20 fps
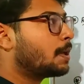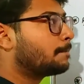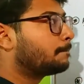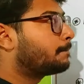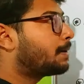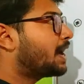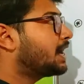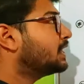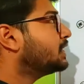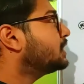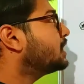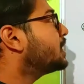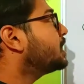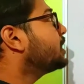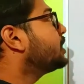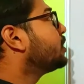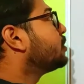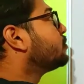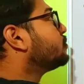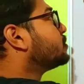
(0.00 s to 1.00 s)
By the
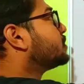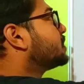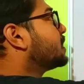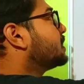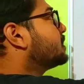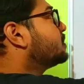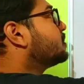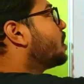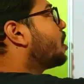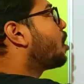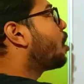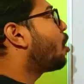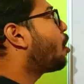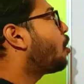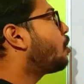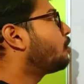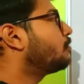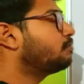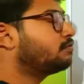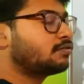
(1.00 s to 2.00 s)
uses
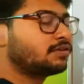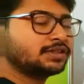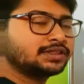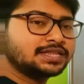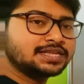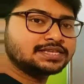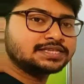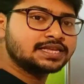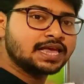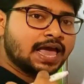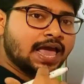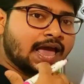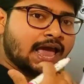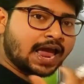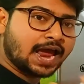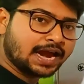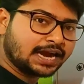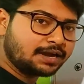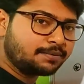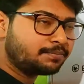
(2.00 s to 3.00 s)
of this
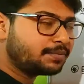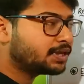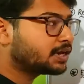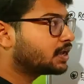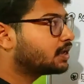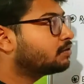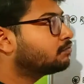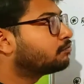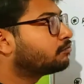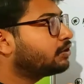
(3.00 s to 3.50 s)
head mirror,